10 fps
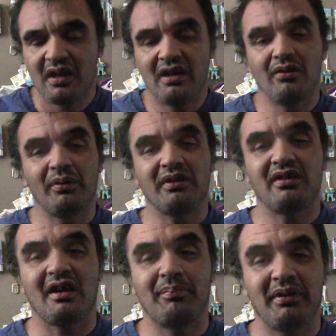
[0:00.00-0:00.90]
And the
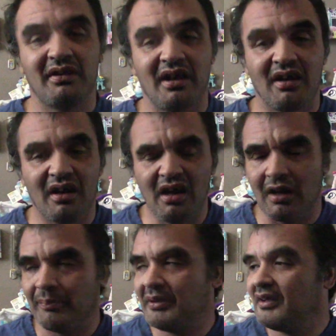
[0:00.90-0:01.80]
reason I bring that
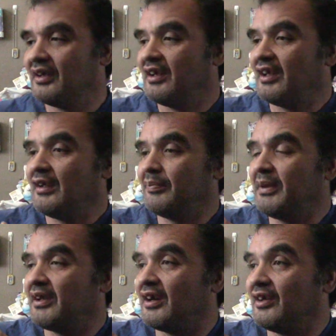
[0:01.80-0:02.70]
up is
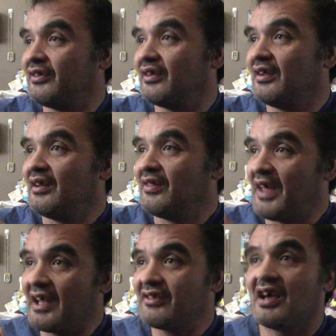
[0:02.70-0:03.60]
because
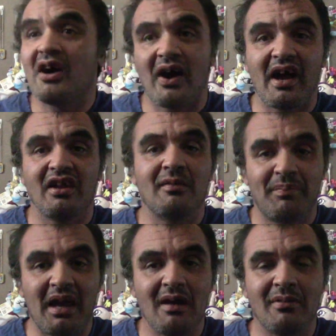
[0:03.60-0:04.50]
that's how
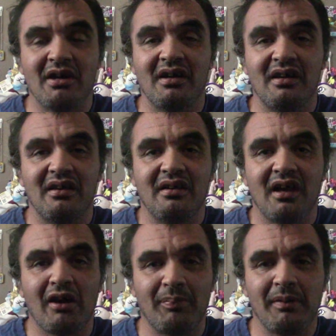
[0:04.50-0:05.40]
Alabama,
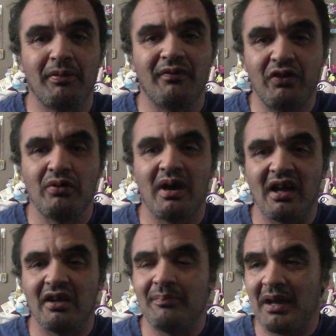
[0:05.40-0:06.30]
how people view
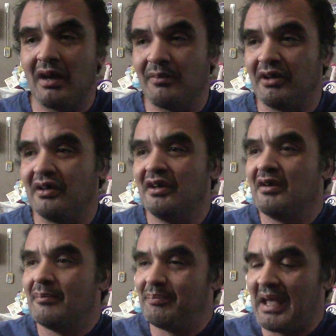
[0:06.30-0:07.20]
Alabama
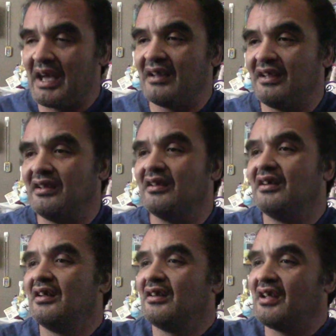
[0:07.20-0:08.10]
banning
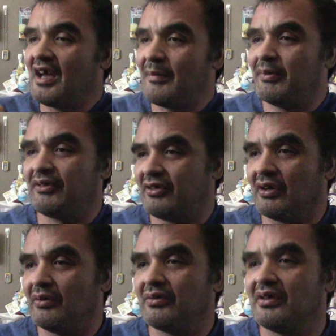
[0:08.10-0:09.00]
the
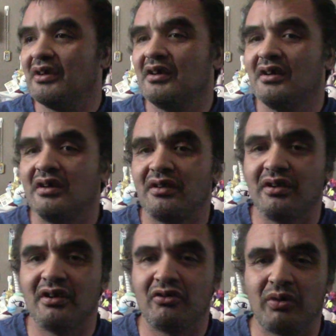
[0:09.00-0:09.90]
episode,
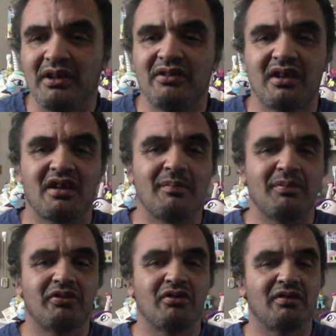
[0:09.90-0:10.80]
the twenty-second
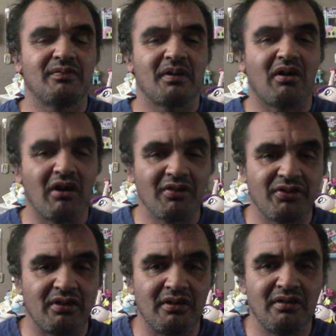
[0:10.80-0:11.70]
episode of
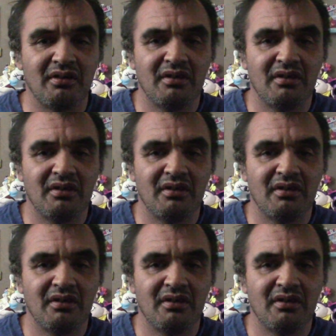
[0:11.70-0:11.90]
Arthur,